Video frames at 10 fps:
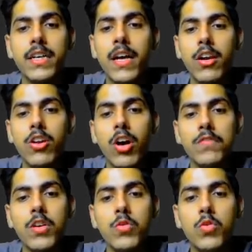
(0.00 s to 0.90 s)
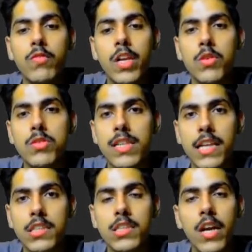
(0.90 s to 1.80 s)
Now if the root value is less
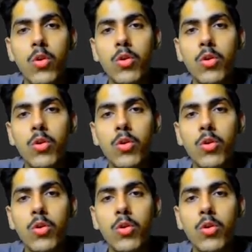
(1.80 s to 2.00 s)
than low,